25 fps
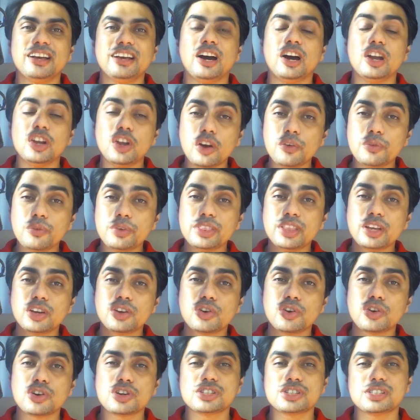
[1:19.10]
Along with the
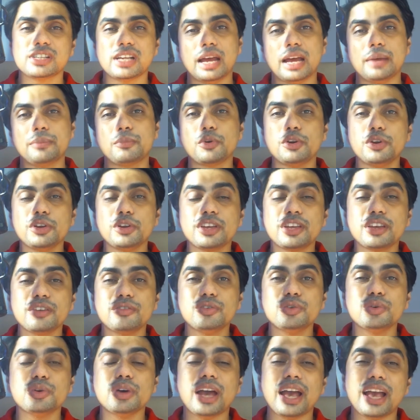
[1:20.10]
course, I'm going to
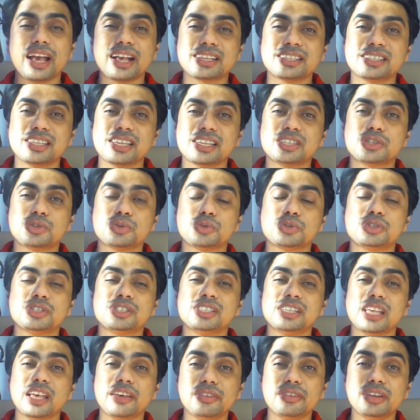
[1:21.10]
give you access to
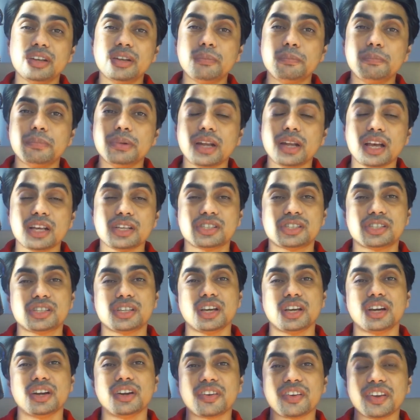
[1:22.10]

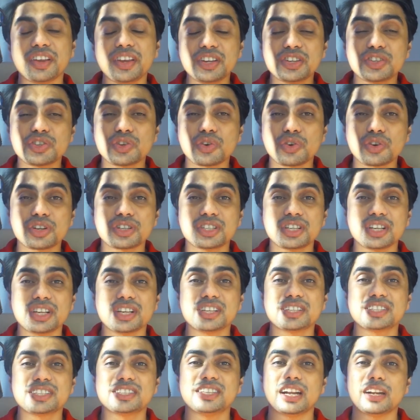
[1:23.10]
7+
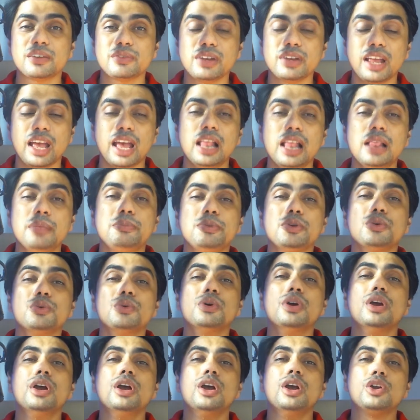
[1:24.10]
resources that will help
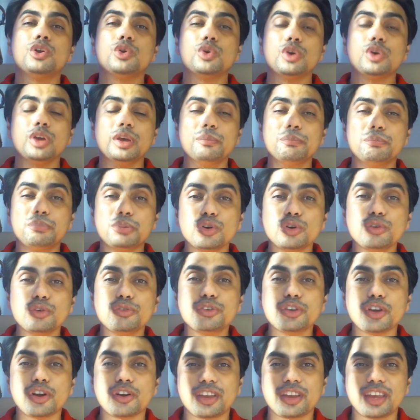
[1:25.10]
you to
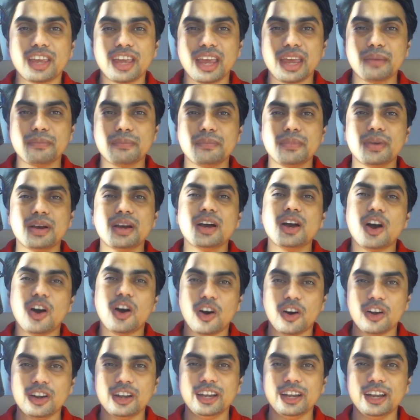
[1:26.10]
improve your game
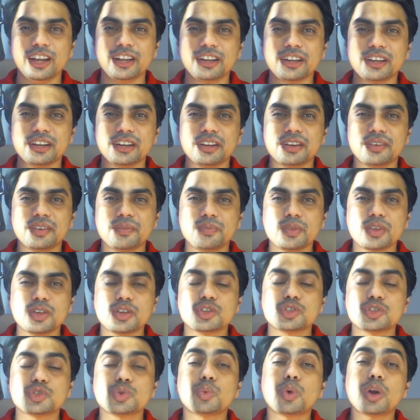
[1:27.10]
on LinkedIn.
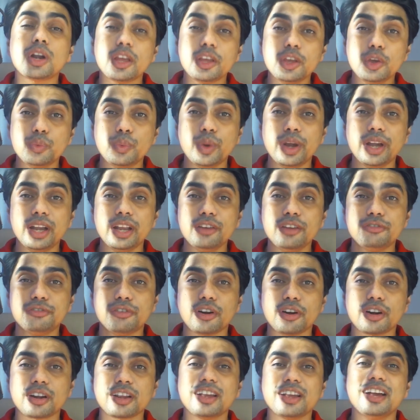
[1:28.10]
So what are you waiting
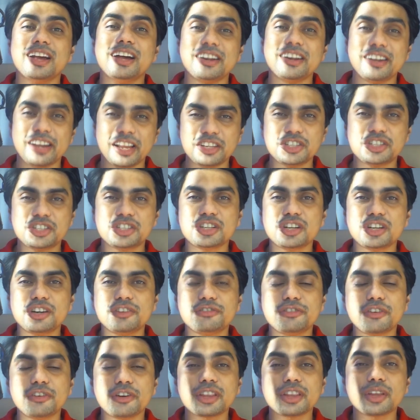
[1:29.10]
for?
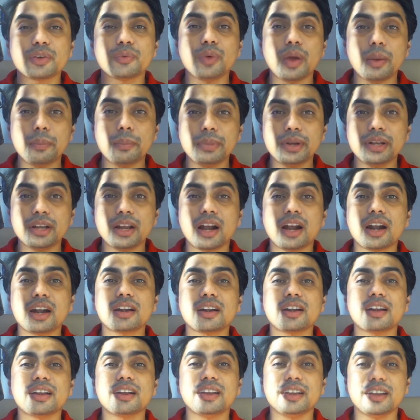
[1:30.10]
Register for the
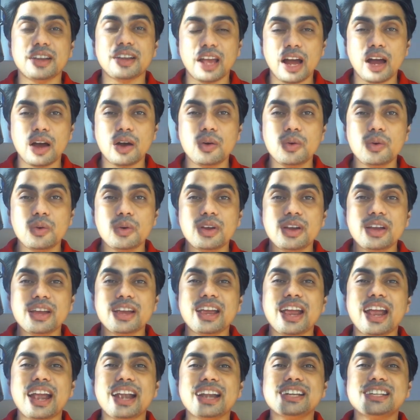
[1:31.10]
webinar now
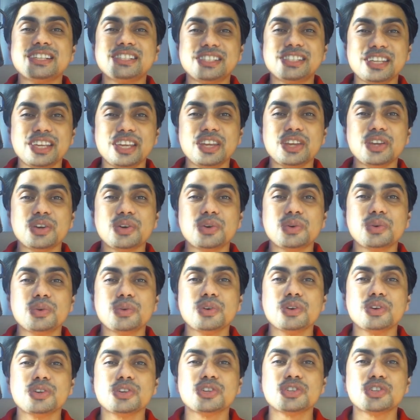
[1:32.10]
and see
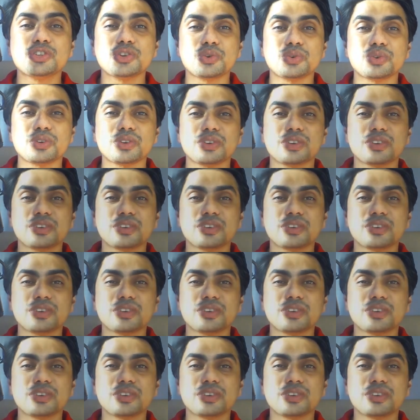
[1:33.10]
you soon.